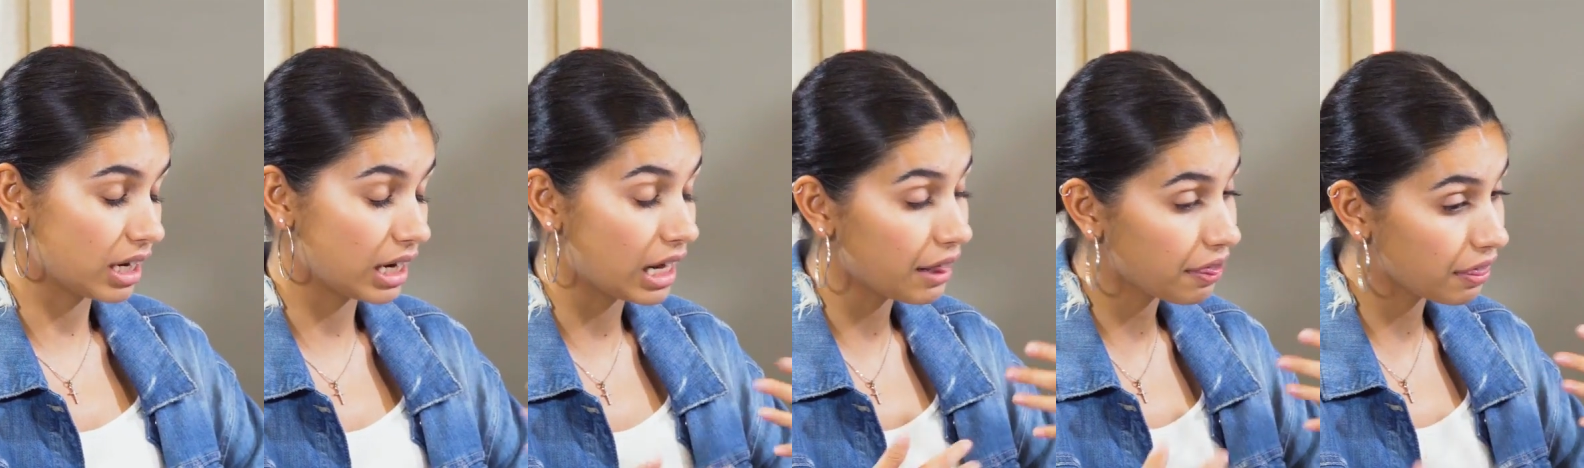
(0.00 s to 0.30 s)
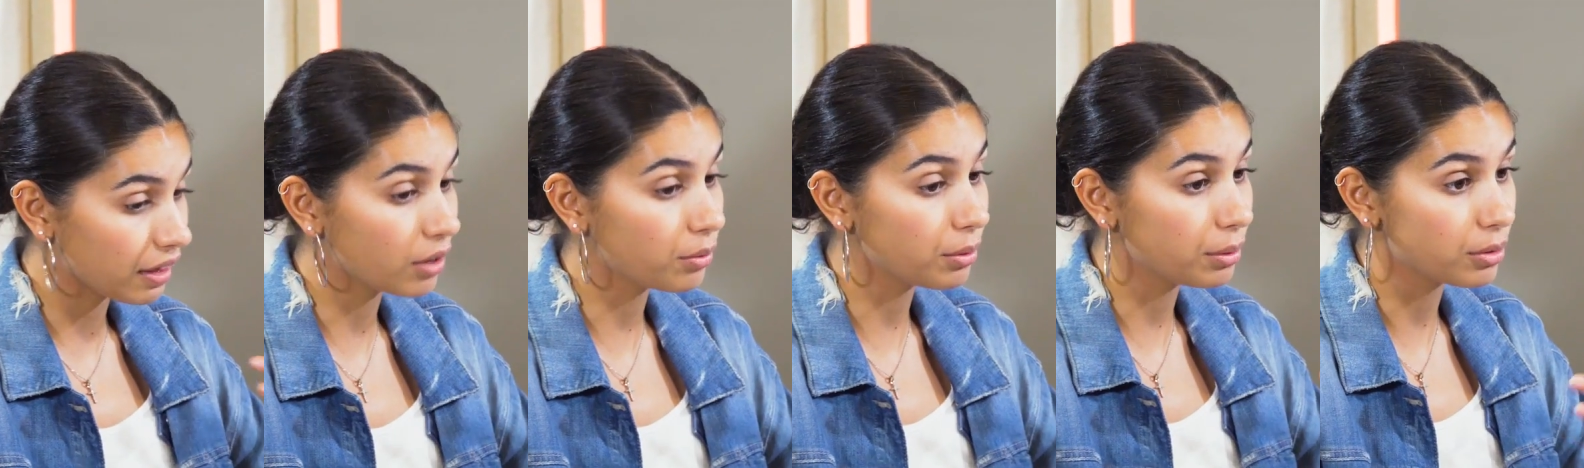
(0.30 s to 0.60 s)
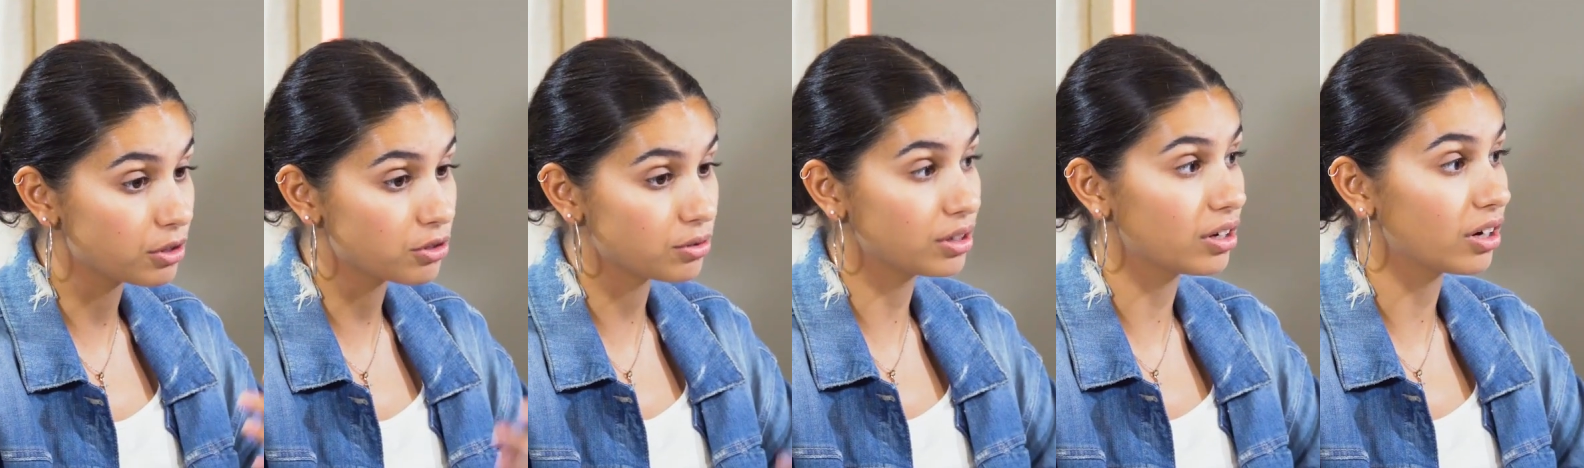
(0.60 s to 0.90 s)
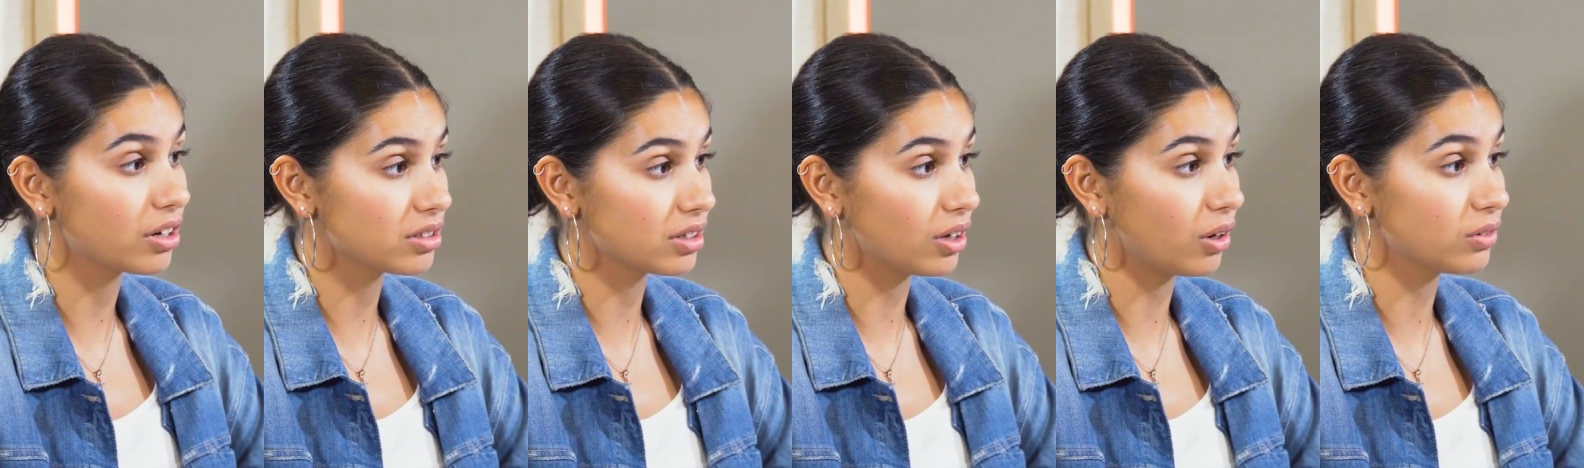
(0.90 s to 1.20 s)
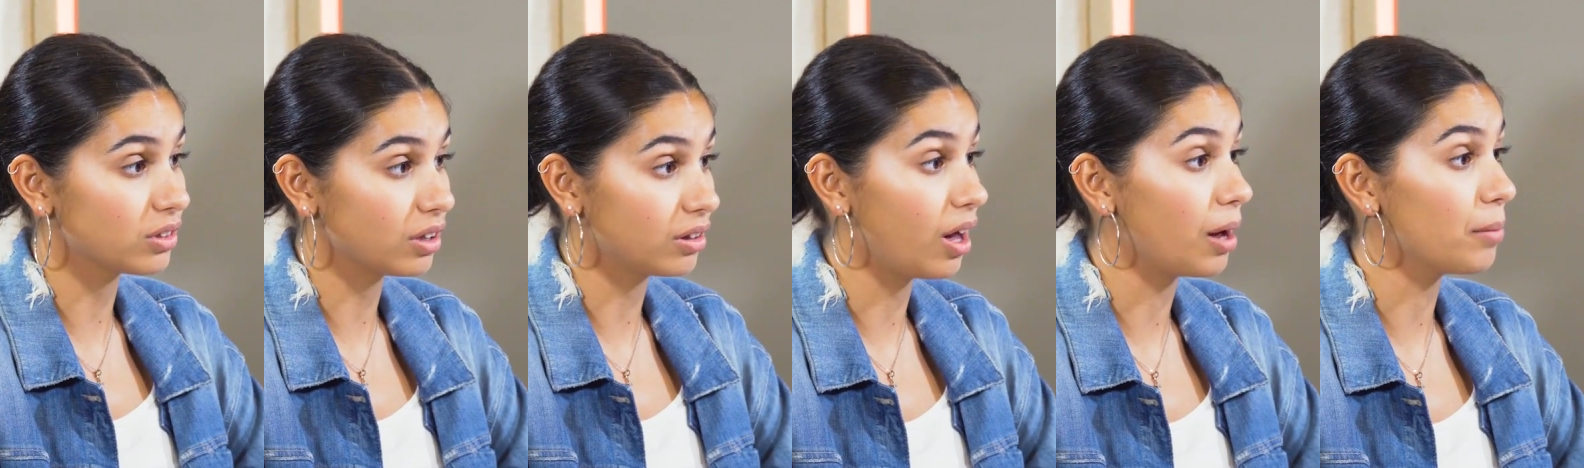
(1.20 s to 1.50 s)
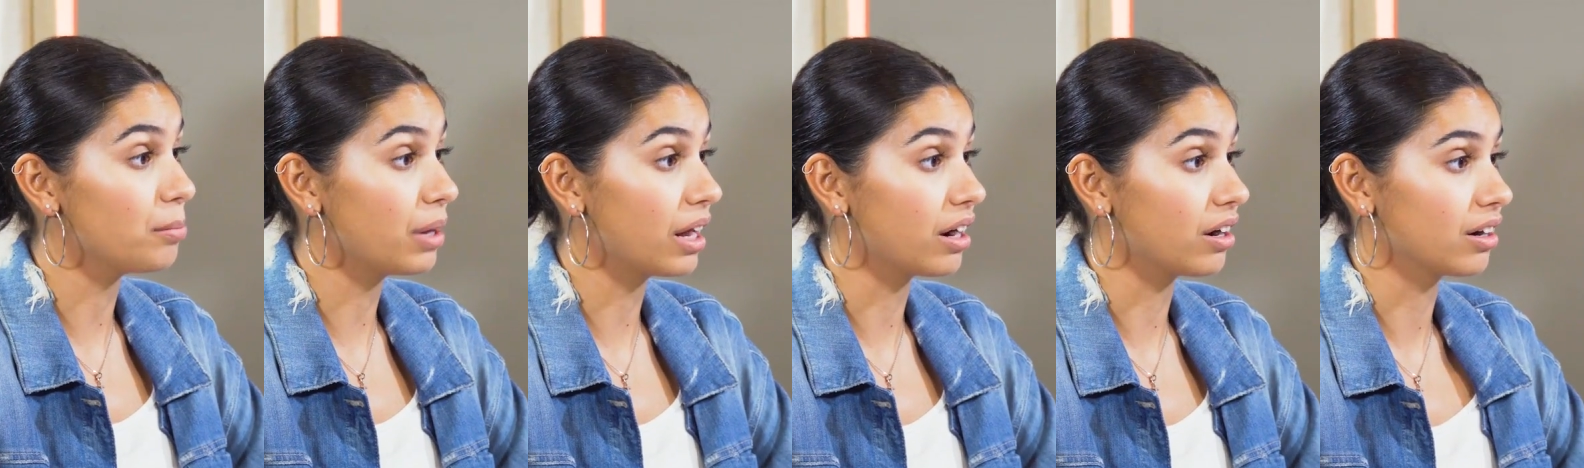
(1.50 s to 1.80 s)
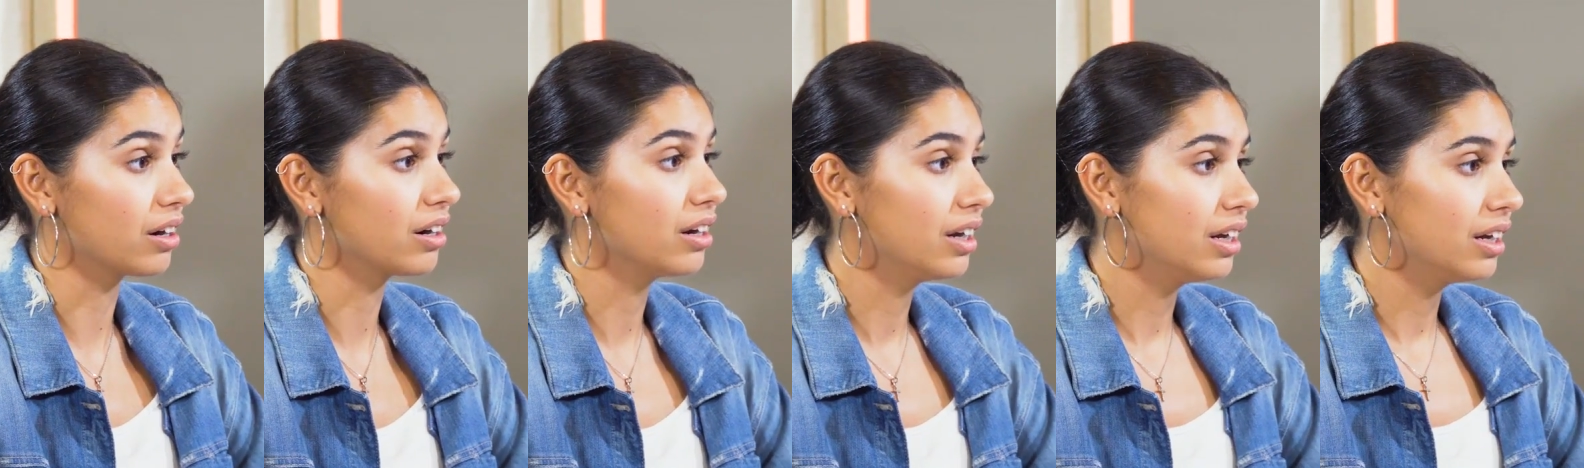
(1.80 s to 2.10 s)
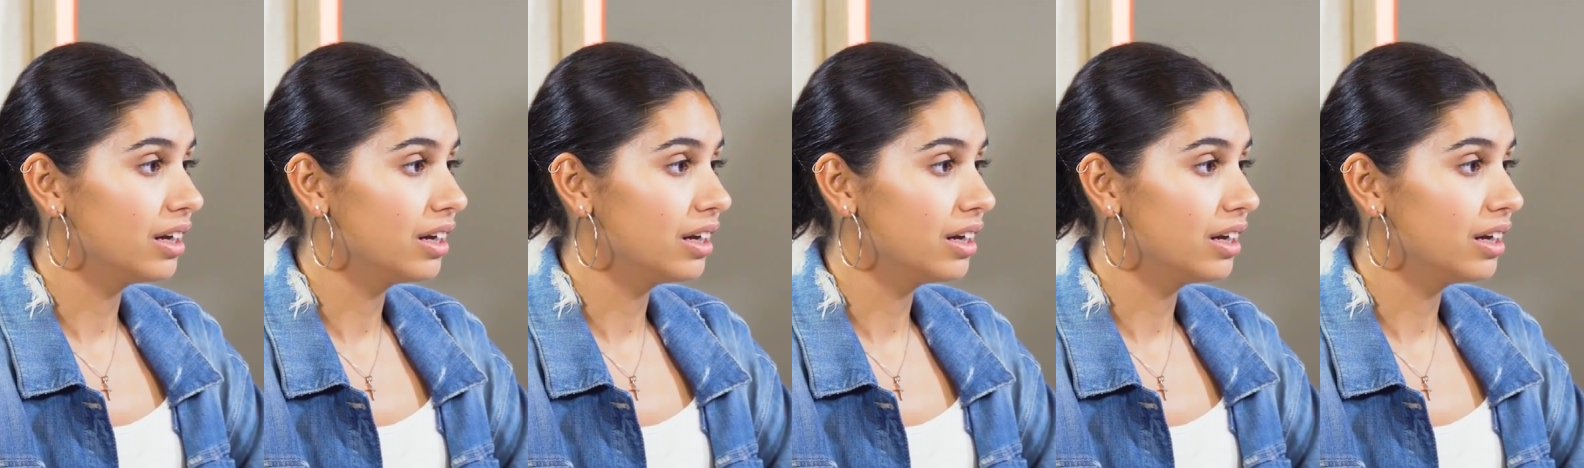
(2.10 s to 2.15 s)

And I think we would treat ourselves a lot better.